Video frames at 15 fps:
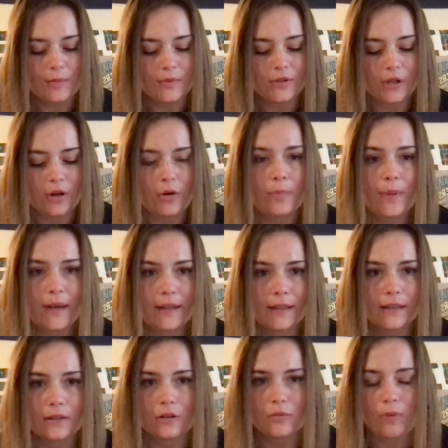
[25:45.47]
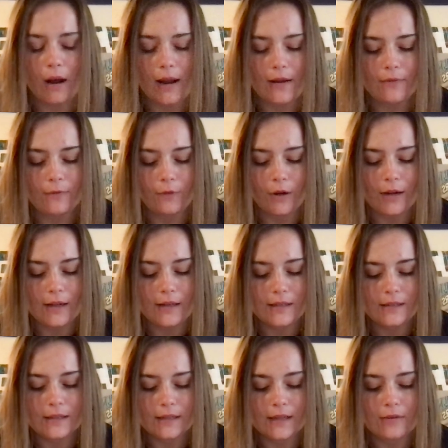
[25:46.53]
So picking the right
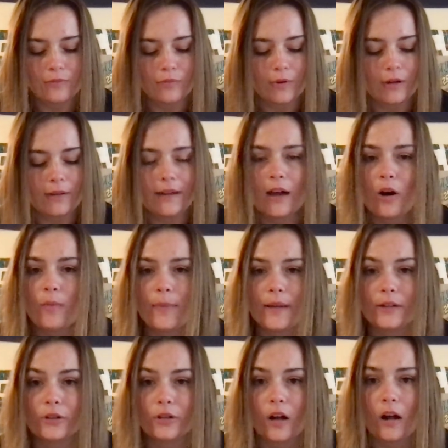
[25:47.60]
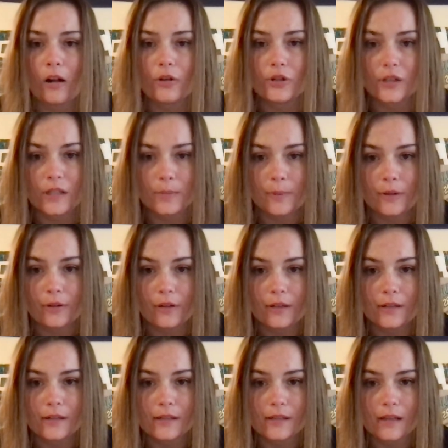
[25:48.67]
friend can really help make your college
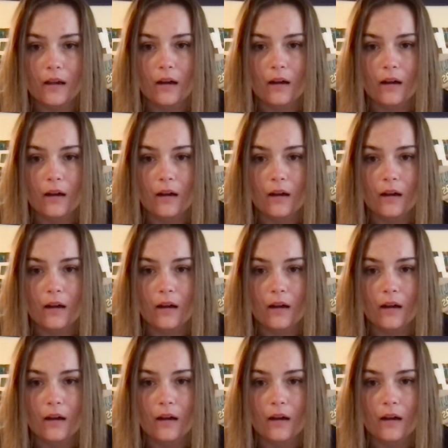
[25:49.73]
experience